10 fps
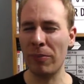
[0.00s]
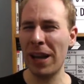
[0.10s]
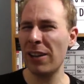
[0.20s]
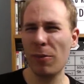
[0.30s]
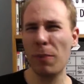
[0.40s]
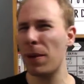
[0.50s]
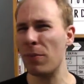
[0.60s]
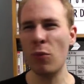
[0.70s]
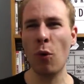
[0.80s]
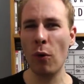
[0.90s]
made up a
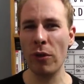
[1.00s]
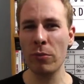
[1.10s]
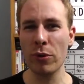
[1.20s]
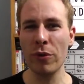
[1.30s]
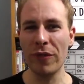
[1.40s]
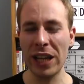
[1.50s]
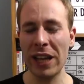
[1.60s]
bit more of the movie.